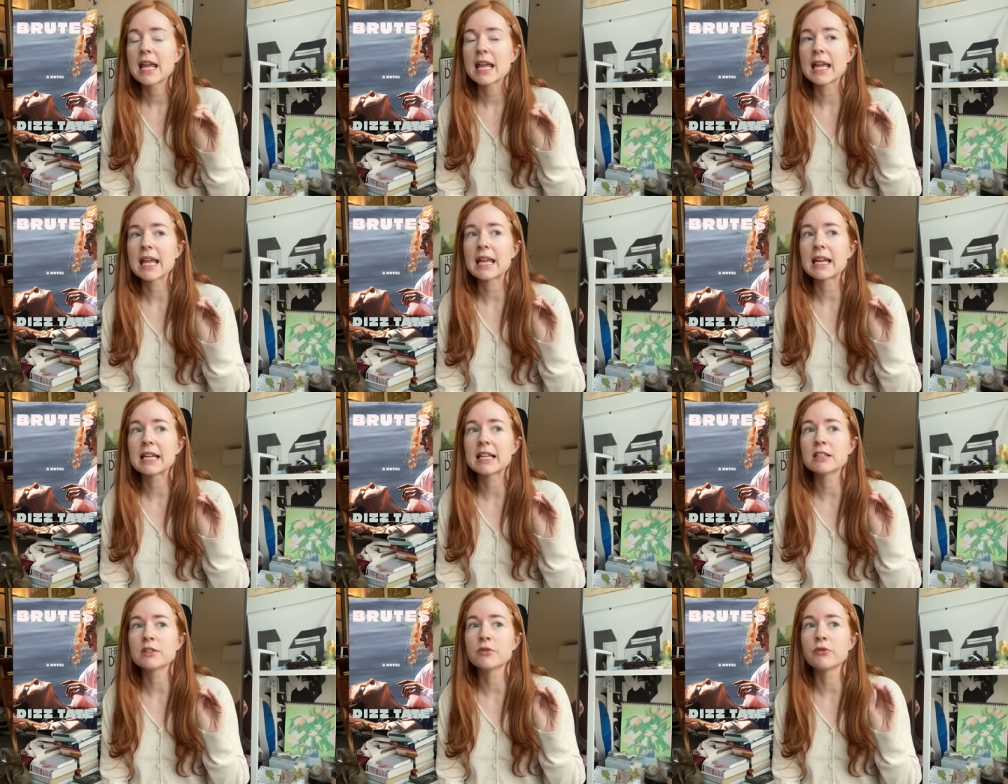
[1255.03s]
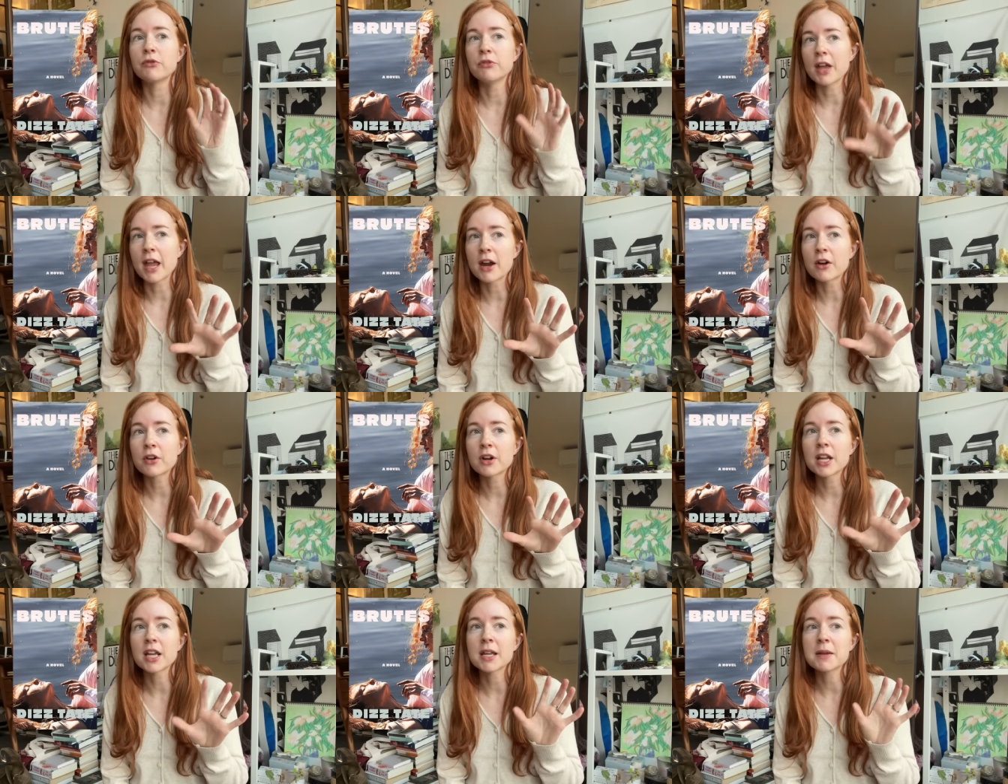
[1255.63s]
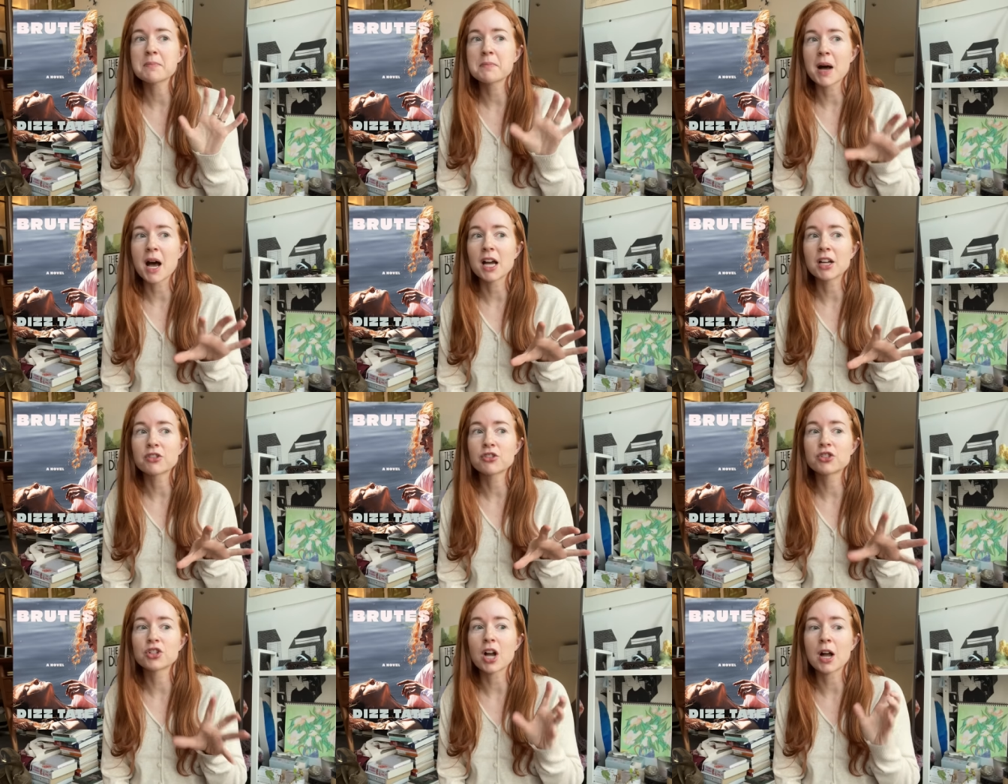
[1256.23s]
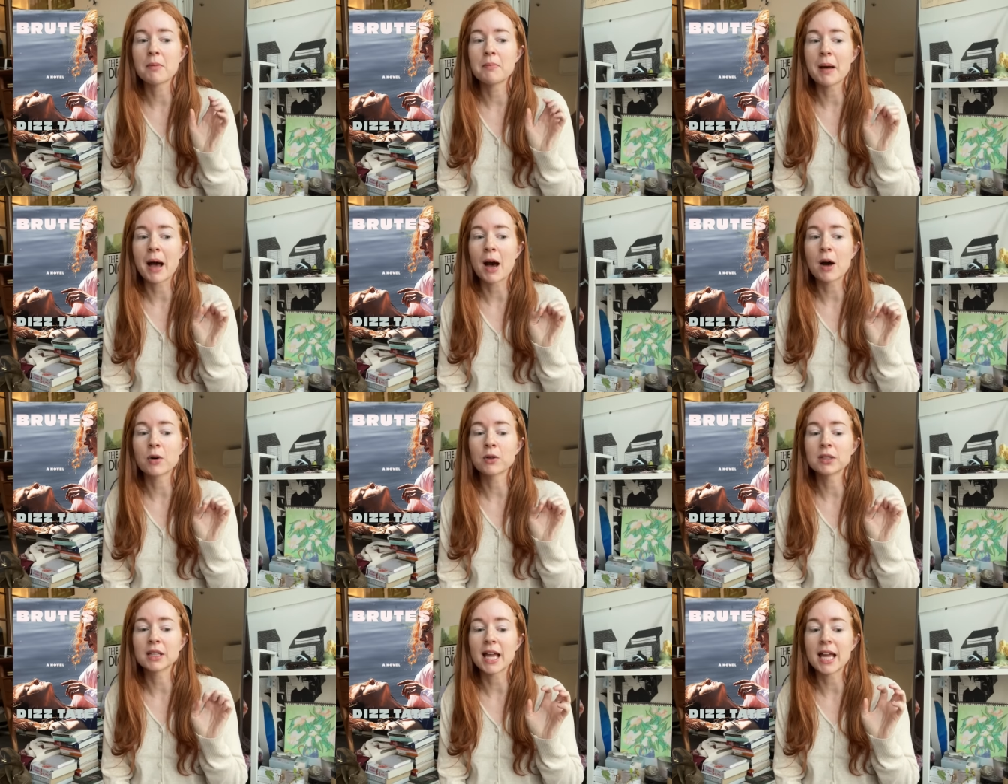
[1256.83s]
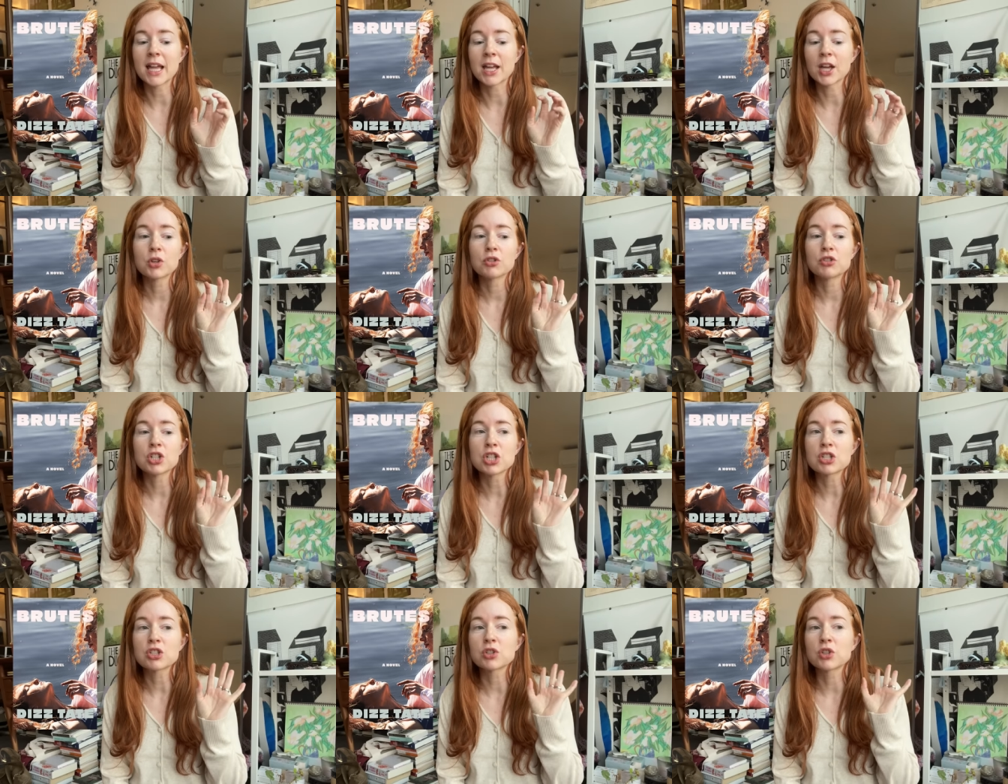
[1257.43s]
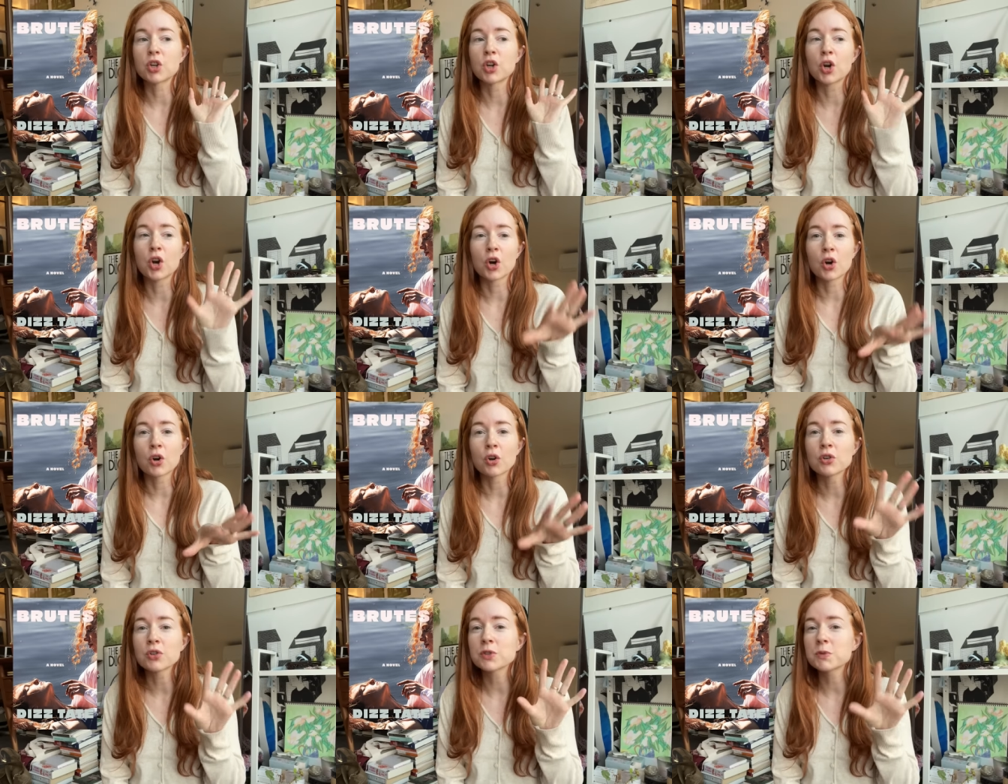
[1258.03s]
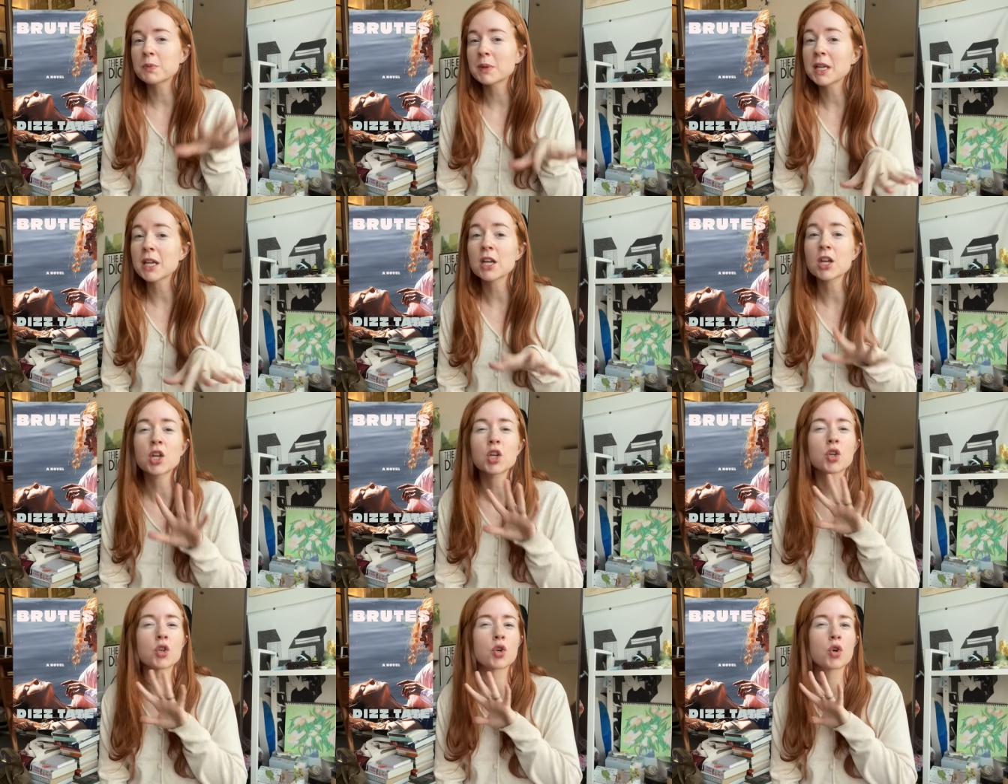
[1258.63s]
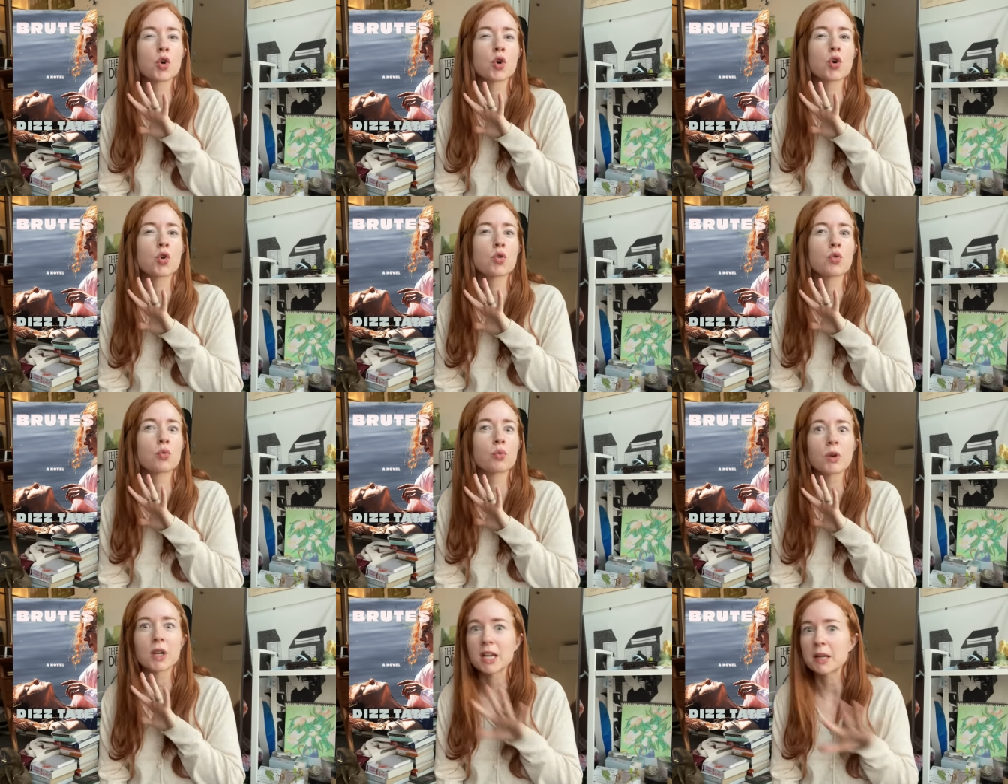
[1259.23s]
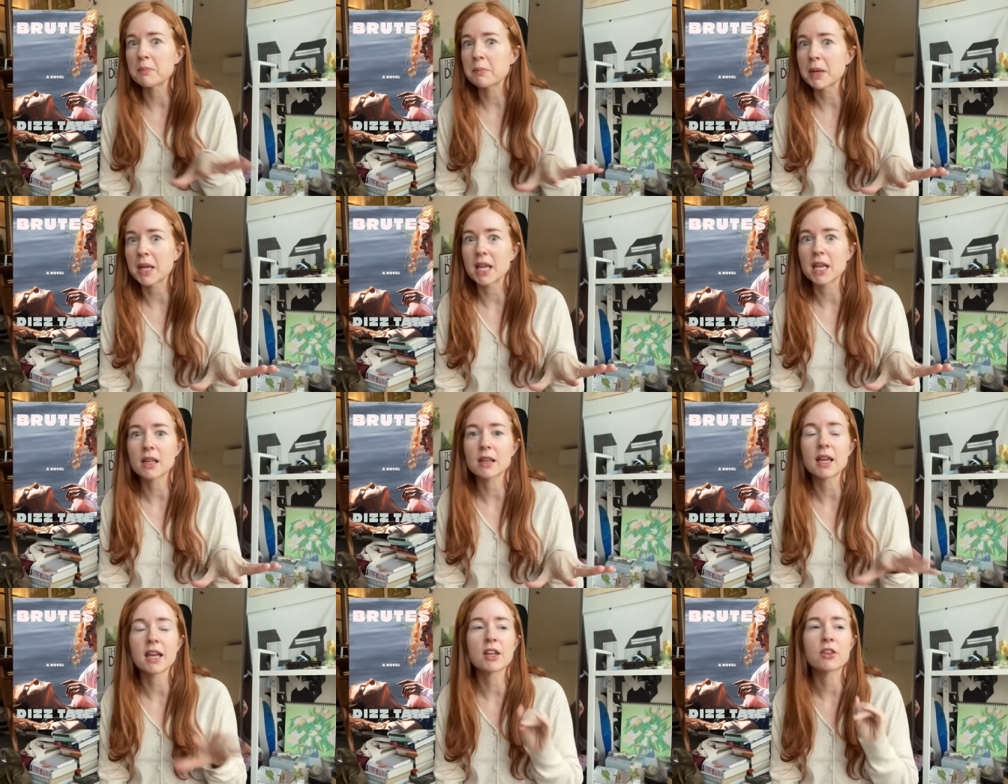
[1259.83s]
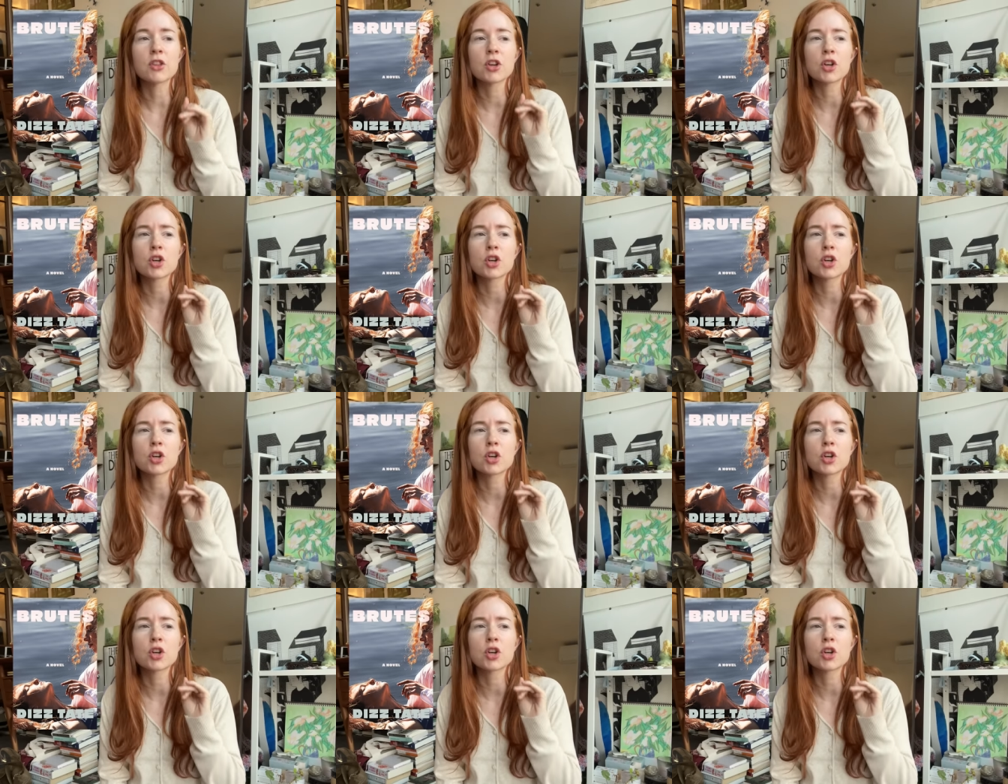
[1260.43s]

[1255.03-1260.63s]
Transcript: It is very much about like just girls being creepy, like the